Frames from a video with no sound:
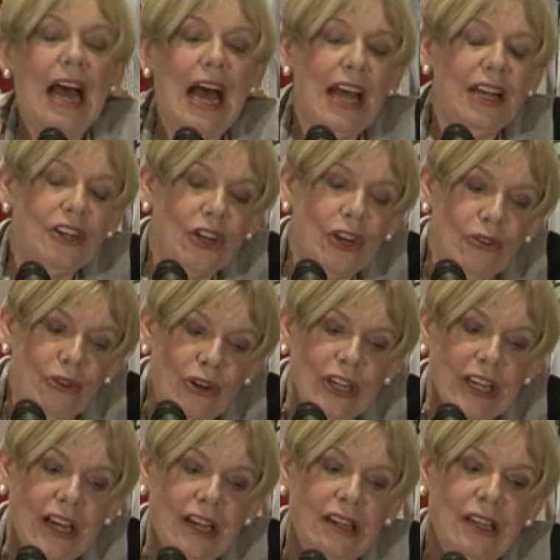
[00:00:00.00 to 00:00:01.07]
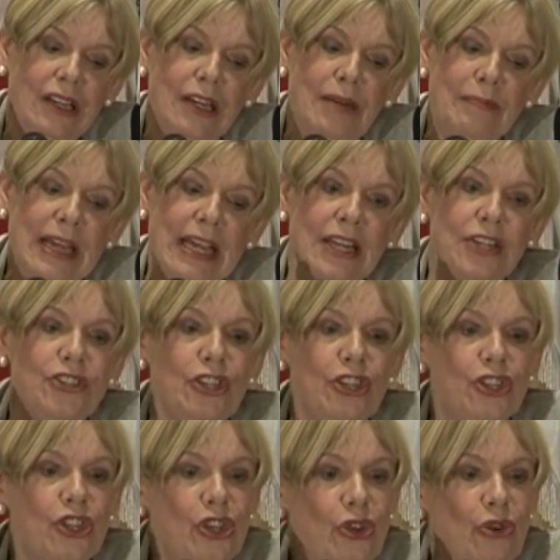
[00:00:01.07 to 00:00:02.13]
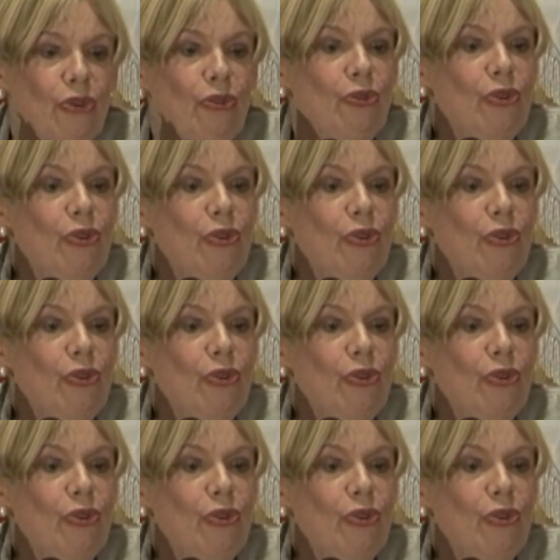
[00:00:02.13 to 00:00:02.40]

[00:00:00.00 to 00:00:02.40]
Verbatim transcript: And karuna means that you